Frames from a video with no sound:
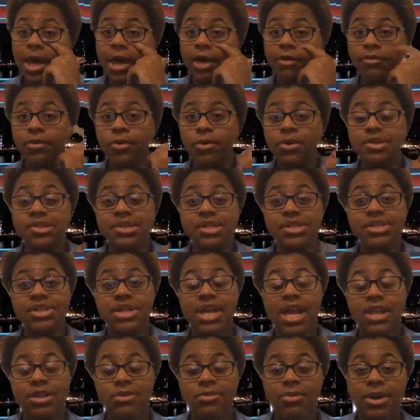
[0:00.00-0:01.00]
uh, of course, in
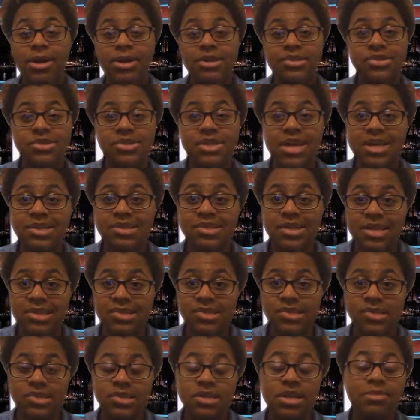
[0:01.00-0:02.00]
January two thousand
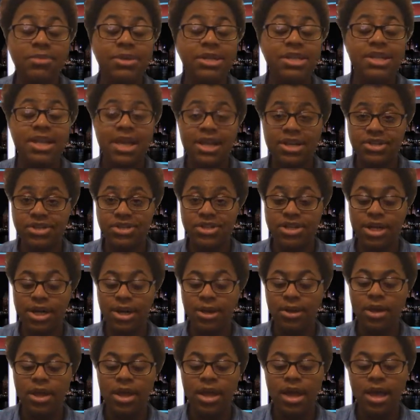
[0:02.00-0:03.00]
nineteen, so that'll be next
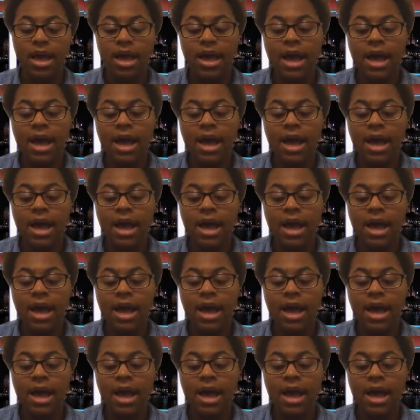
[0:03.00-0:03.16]
year.